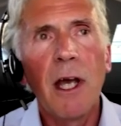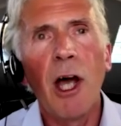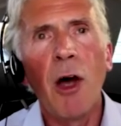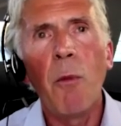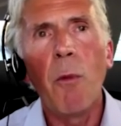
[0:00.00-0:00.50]

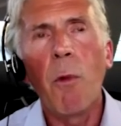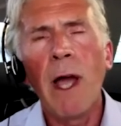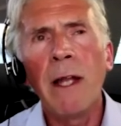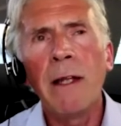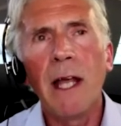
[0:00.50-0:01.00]
um,
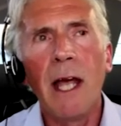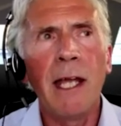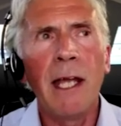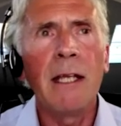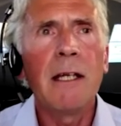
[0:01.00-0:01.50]
when
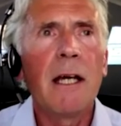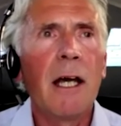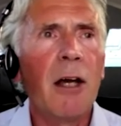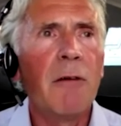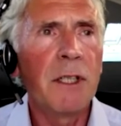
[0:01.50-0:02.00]
a
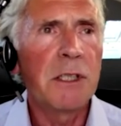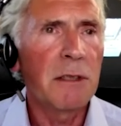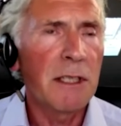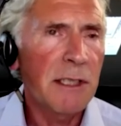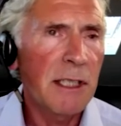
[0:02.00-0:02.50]
uh,
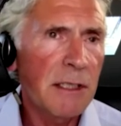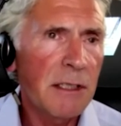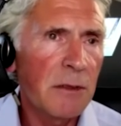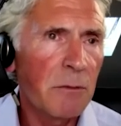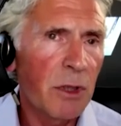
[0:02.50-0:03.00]
virtual
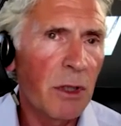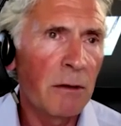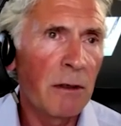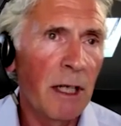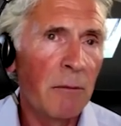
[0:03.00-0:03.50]
assistant
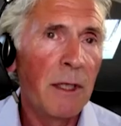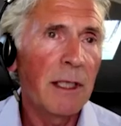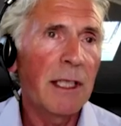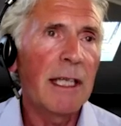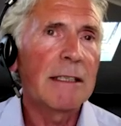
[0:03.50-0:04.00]
program
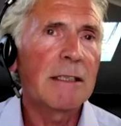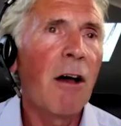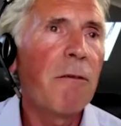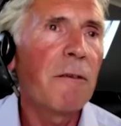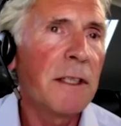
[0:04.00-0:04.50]
kicks
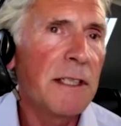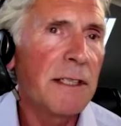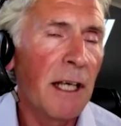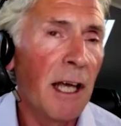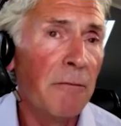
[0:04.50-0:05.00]
off in the
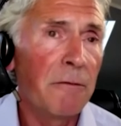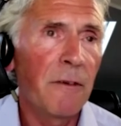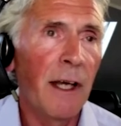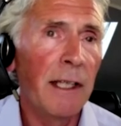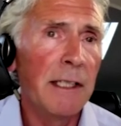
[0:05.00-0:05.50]
design
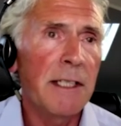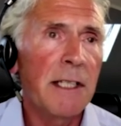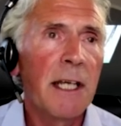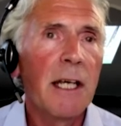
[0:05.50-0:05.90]
phase.